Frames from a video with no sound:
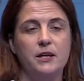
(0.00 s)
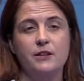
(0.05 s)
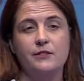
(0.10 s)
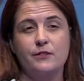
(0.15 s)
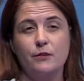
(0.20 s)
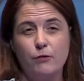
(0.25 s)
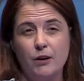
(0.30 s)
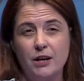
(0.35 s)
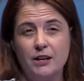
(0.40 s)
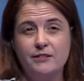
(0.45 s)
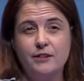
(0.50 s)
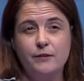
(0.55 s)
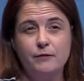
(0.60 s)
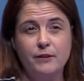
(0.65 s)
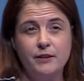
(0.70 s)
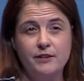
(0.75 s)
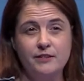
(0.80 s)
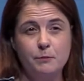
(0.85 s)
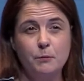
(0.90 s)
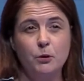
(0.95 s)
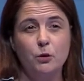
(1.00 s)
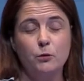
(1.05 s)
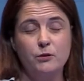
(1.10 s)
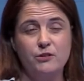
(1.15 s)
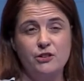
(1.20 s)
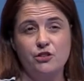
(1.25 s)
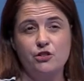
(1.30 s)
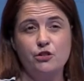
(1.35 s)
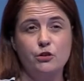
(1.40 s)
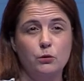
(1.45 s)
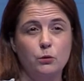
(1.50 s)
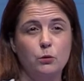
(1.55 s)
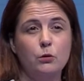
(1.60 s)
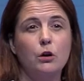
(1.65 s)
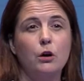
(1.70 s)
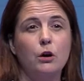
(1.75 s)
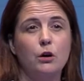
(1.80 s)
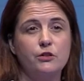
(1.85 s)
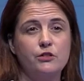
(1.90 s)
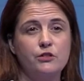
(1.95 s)
it's a relatively small additional
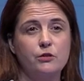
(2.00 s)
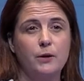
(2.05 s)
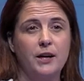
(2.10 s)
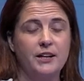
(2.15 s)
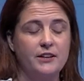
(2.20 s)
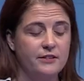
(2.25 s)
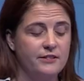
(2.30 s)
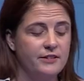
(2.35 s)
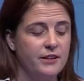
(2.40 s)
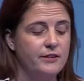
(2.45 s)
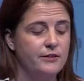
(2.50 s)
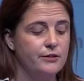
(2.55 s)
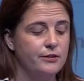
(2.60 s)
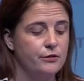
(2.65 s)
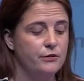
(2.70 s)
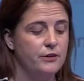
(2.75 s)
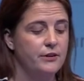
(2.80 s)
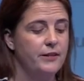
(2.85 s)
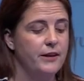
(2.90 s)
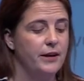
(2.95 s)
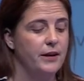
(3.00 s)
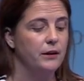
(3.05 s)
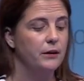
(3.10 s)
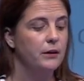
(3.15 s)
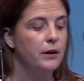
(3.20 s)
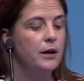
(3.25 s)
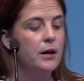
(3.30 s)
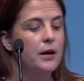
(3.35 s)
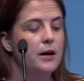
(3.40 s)
cost to add a sensor in there.